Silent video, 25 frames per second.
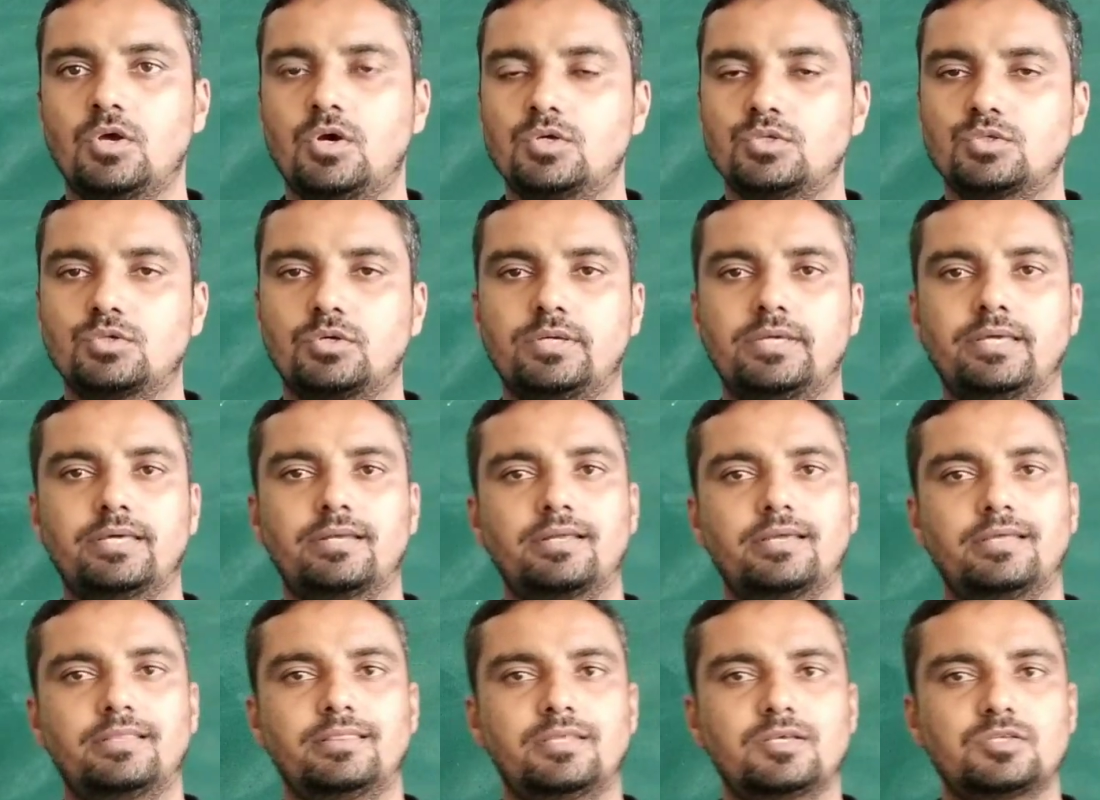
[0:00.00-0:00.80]
So here
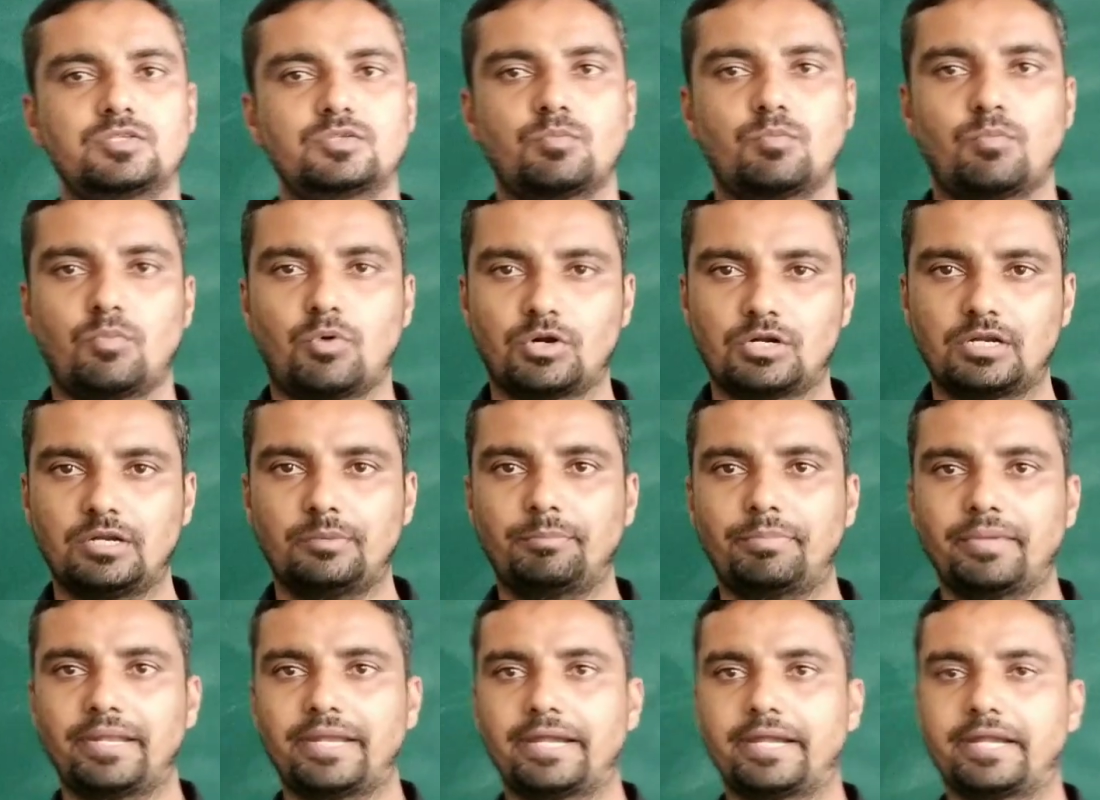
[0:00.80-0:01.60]
in this
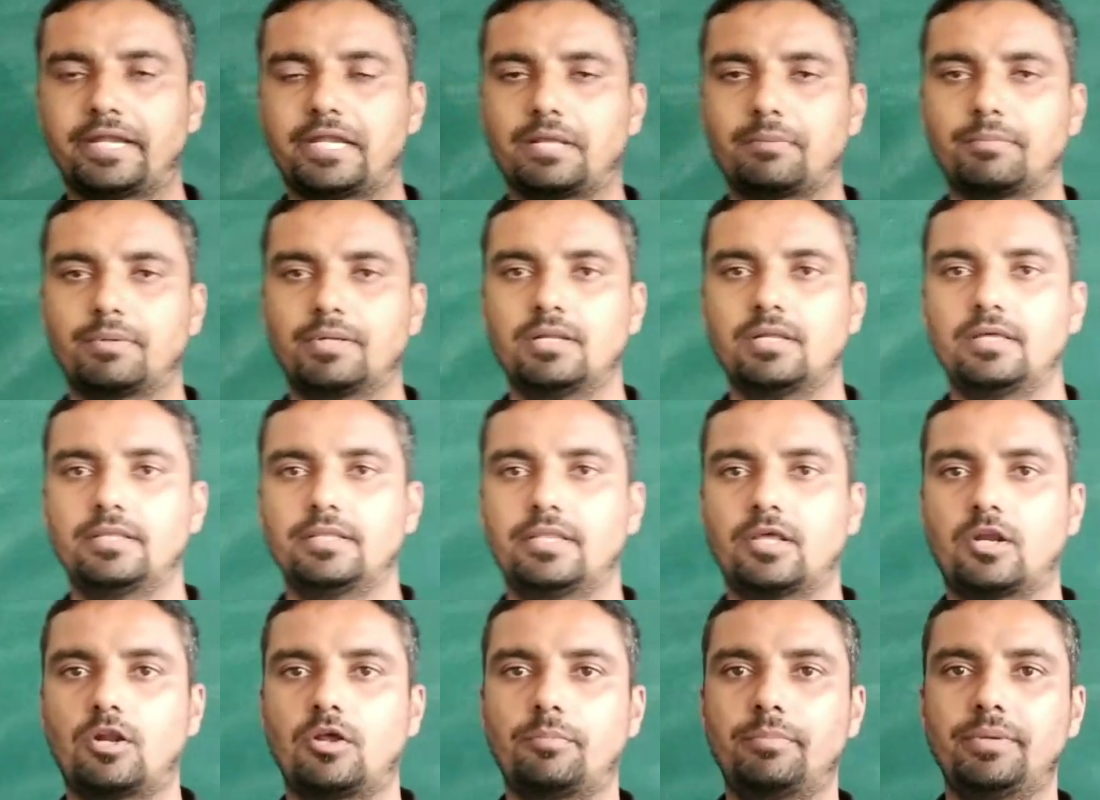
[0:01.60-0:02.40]
modern periodic table,
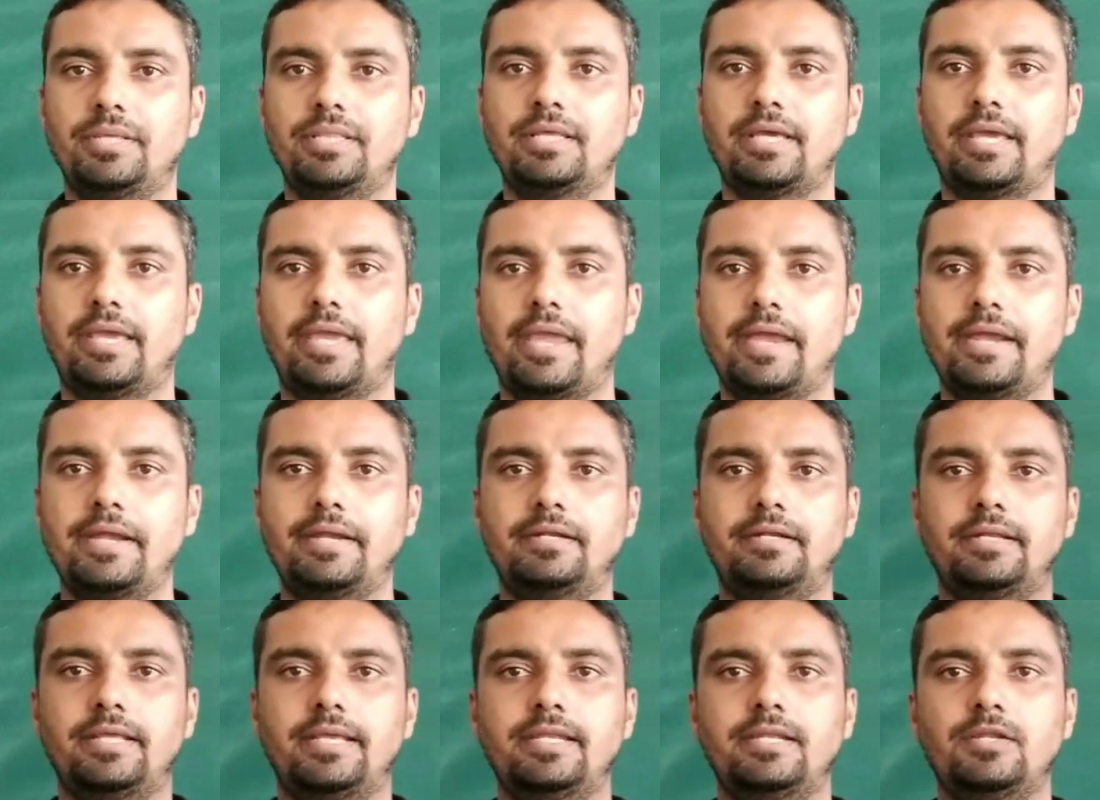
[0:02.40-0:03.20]
there have been the
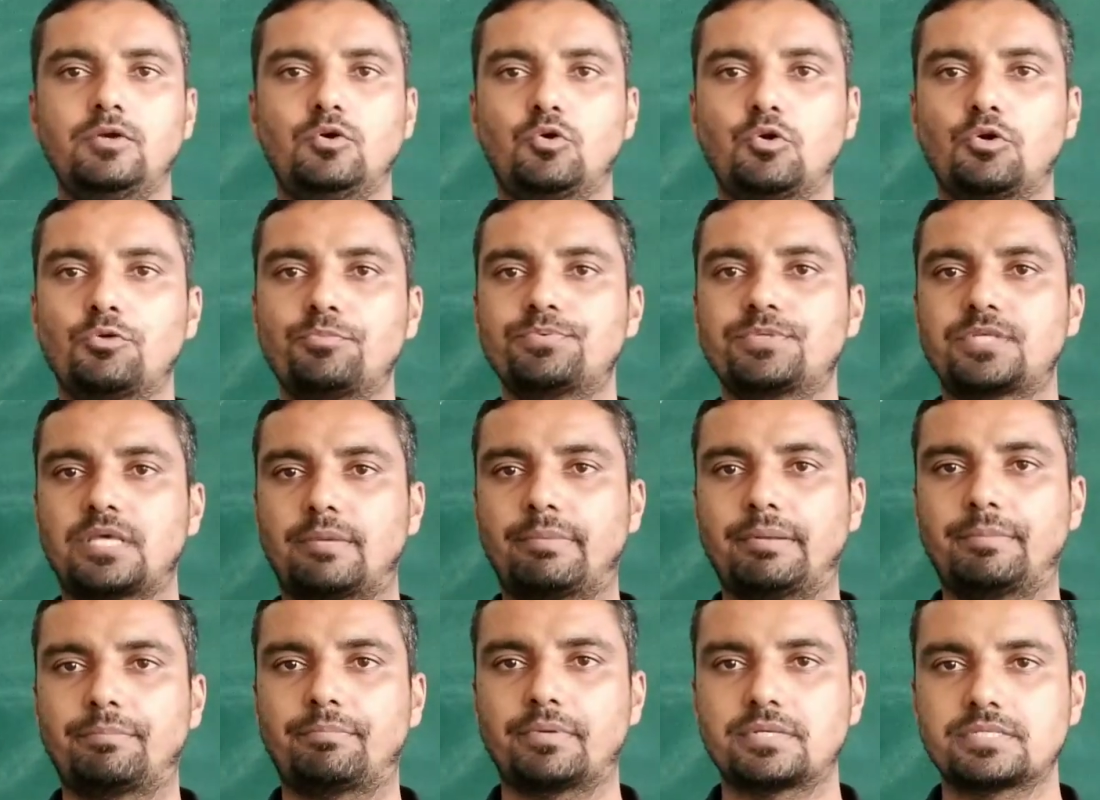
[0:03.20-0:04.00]
18 groups have
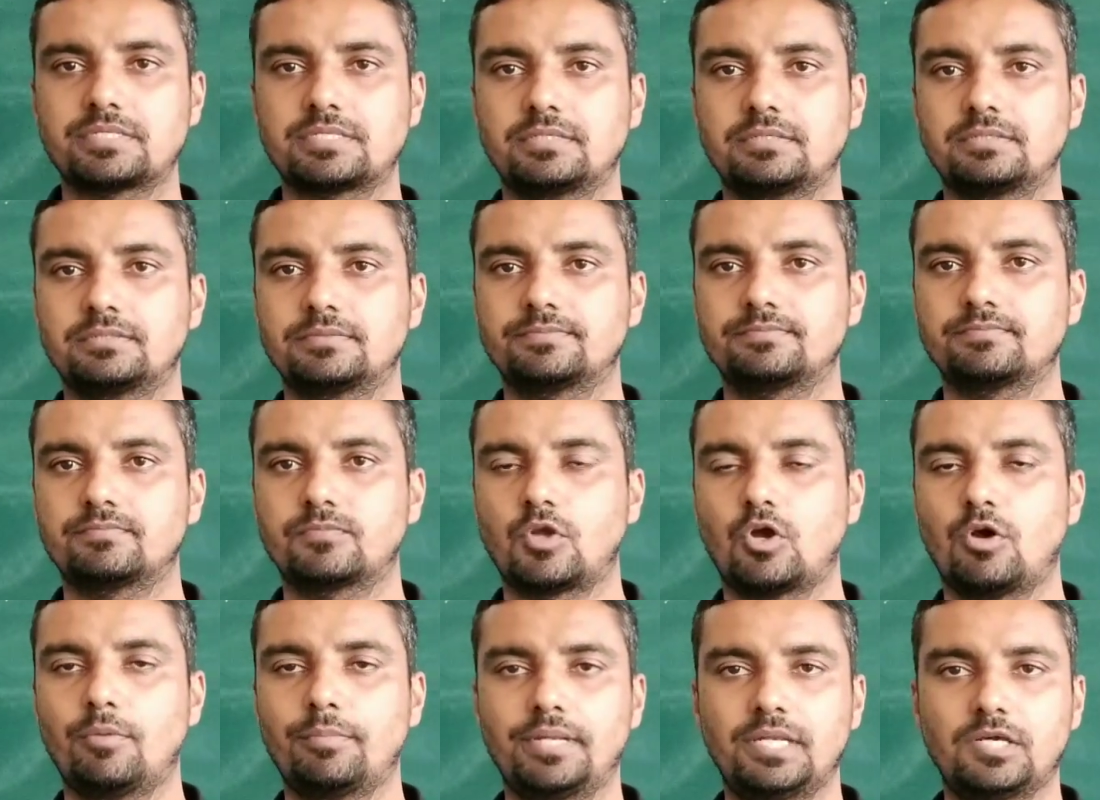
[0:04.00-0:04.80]
been present.
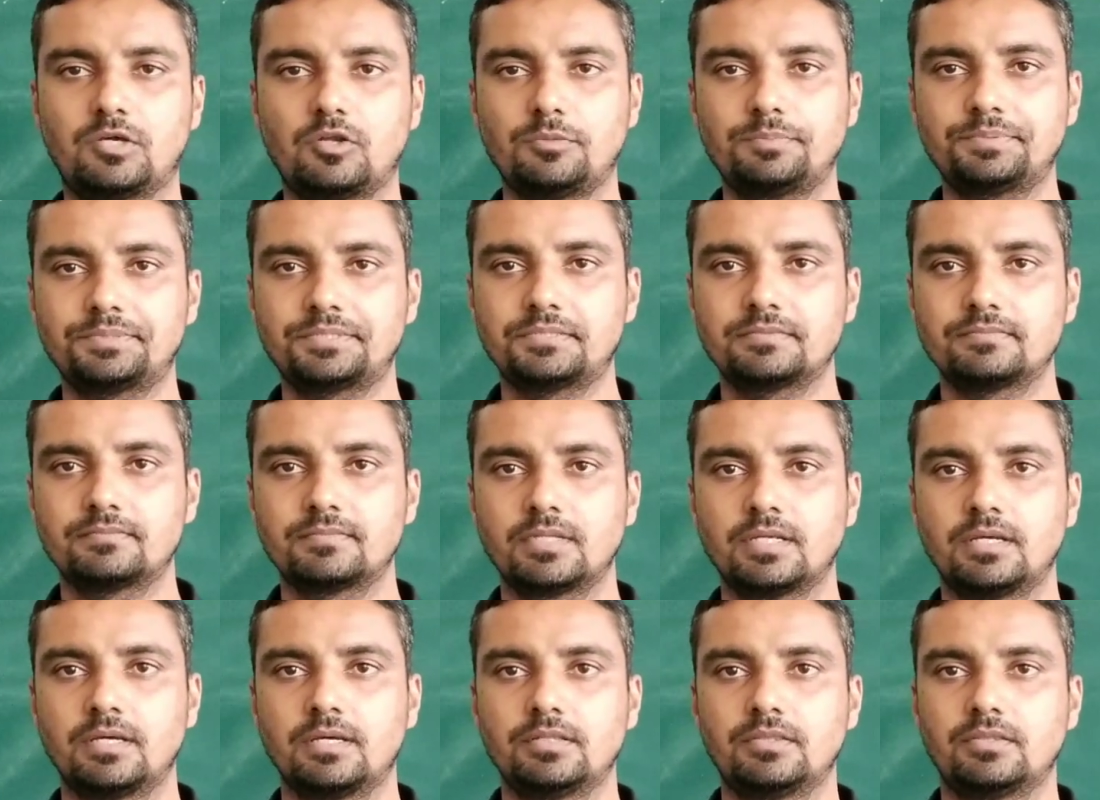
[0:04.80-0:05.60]
How many groups?
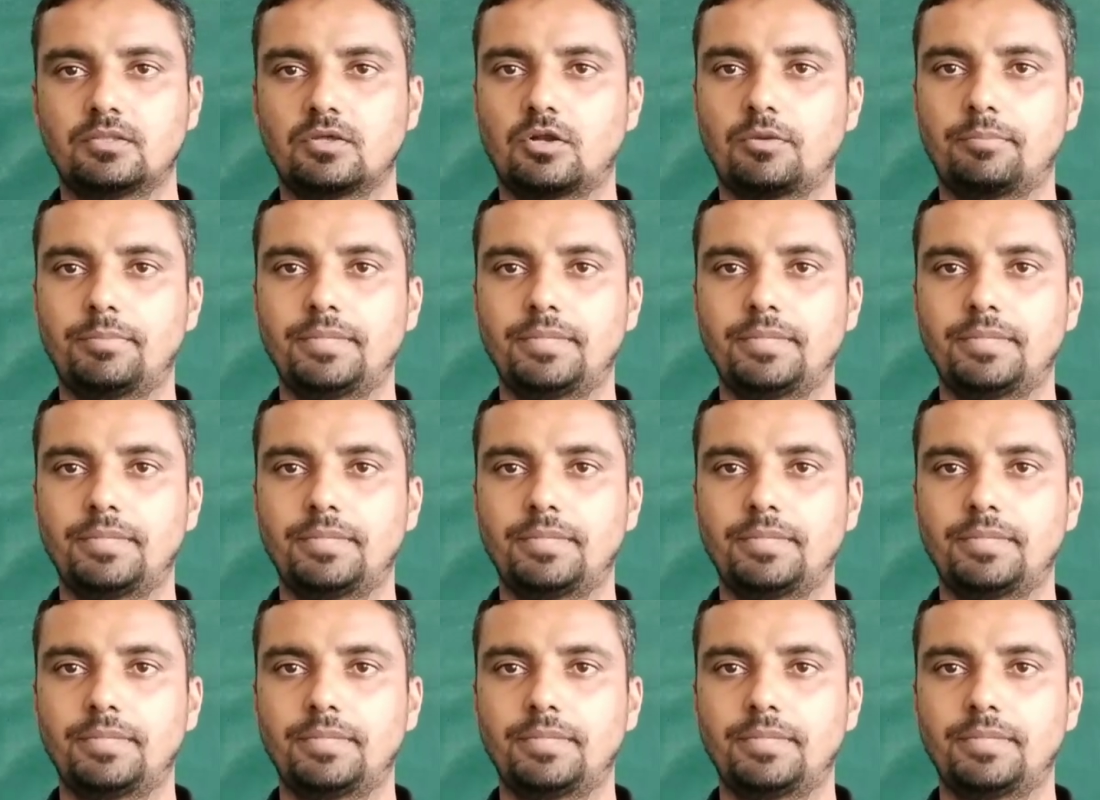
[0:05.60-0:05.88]
There have